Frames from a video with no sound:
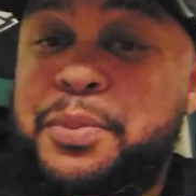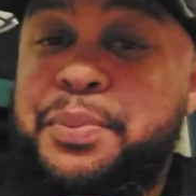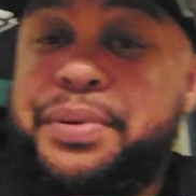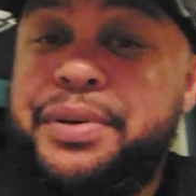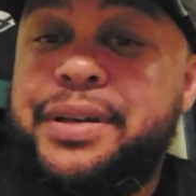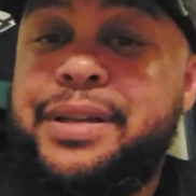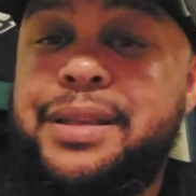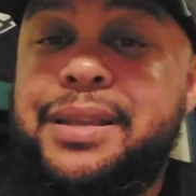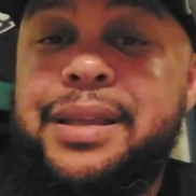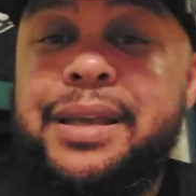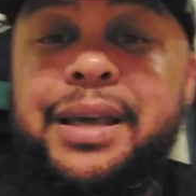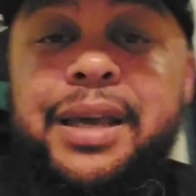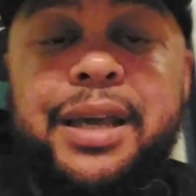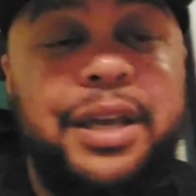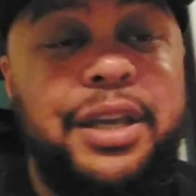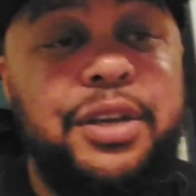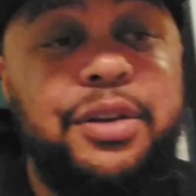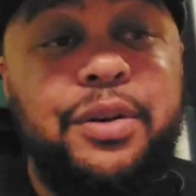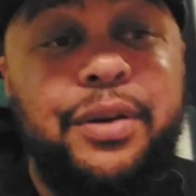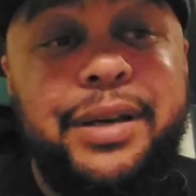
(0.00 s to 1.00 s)
But,
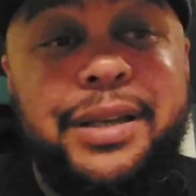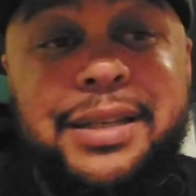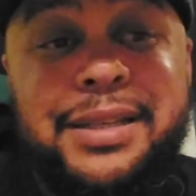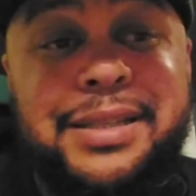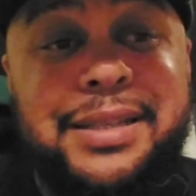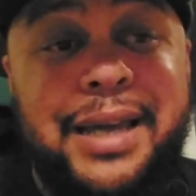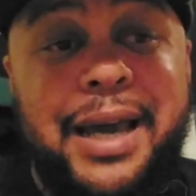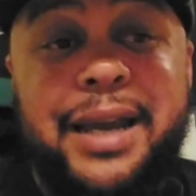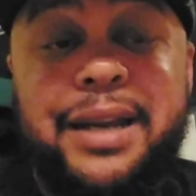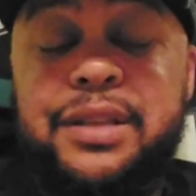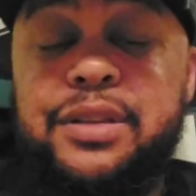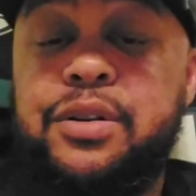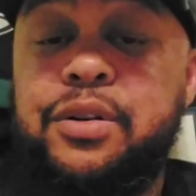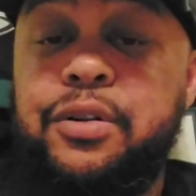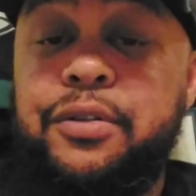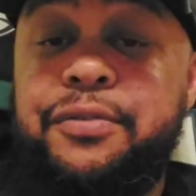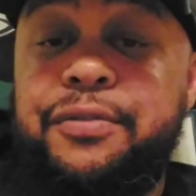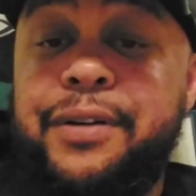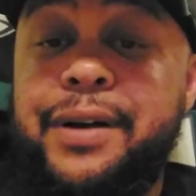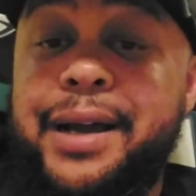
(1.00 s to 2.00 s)
you know, he decided to
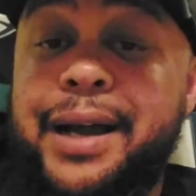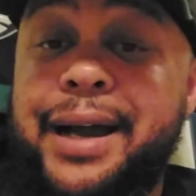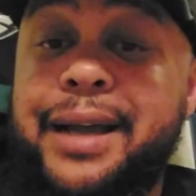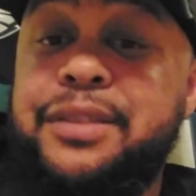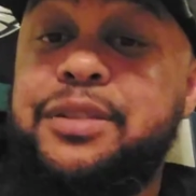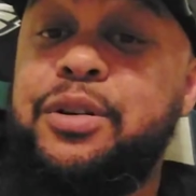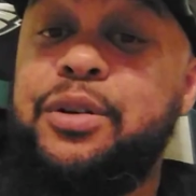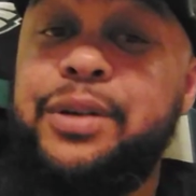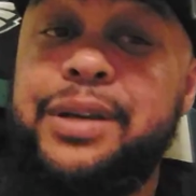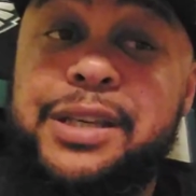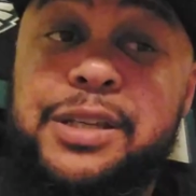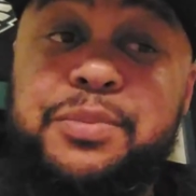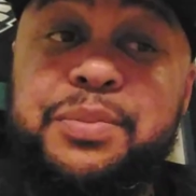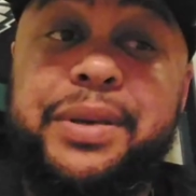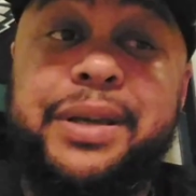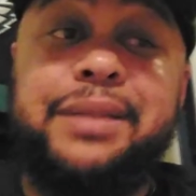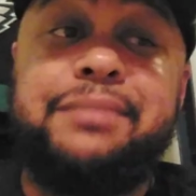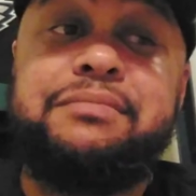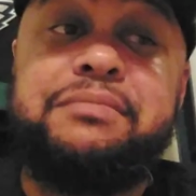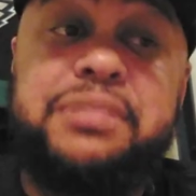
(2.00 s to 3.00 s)
go for a guy, though he's
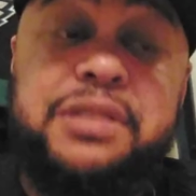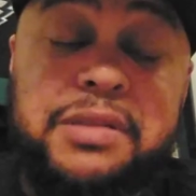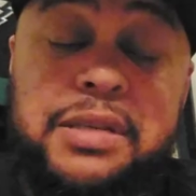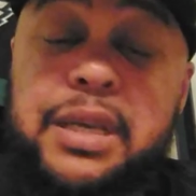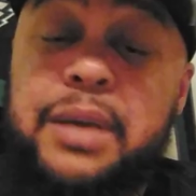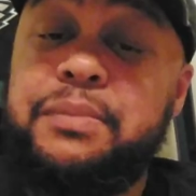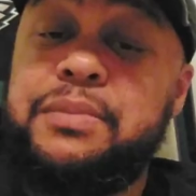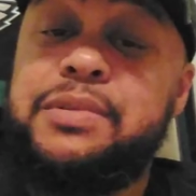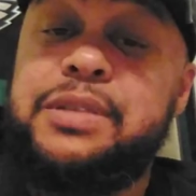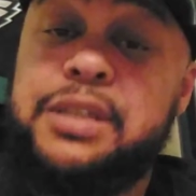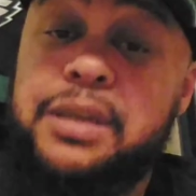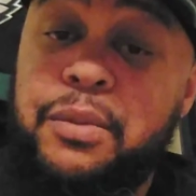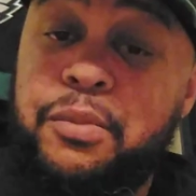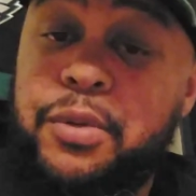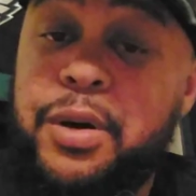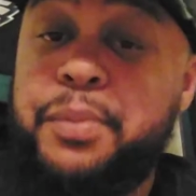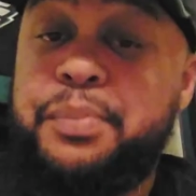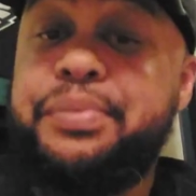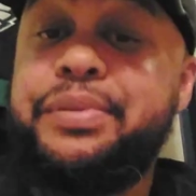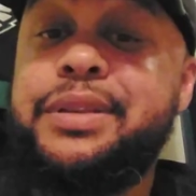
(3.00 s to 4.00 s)
been
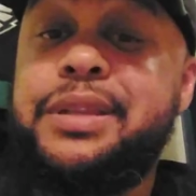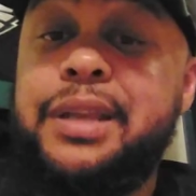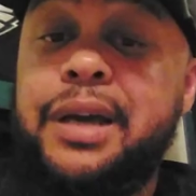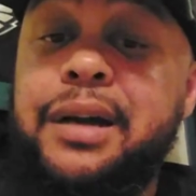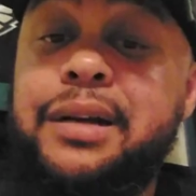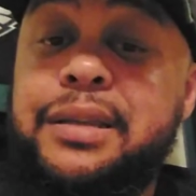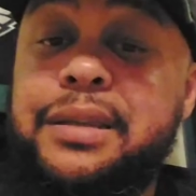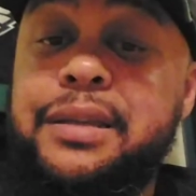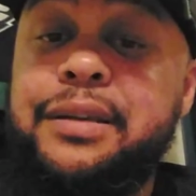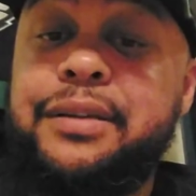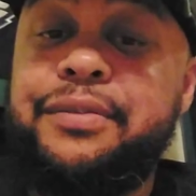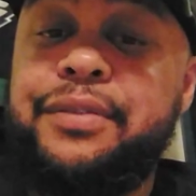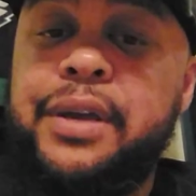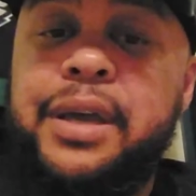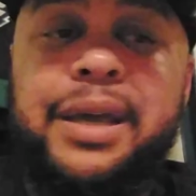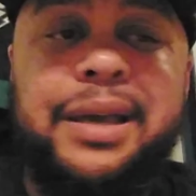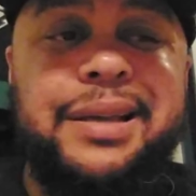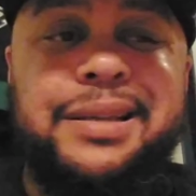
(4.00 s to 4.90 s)
somewhat productive.